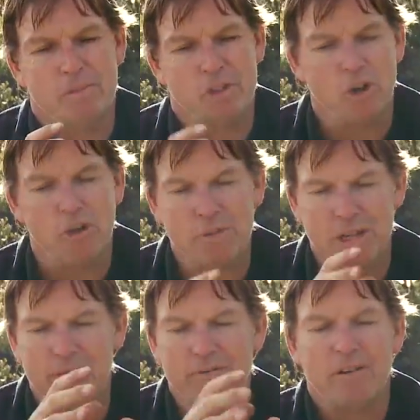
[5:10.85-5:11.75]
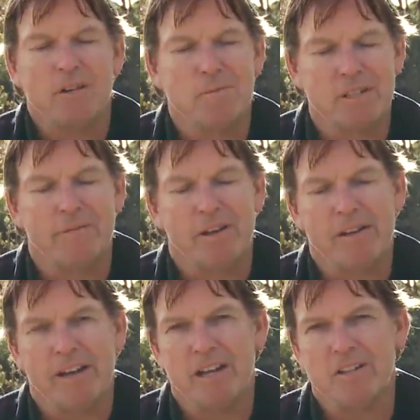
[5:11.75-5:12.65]
jobs in very specific
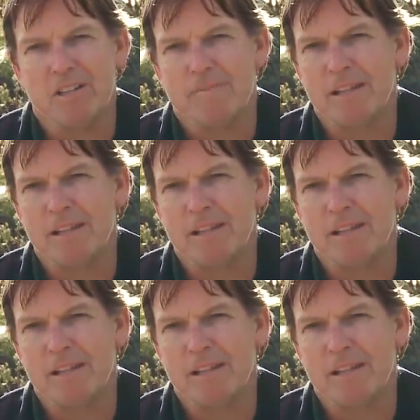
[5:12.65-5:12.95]
locations,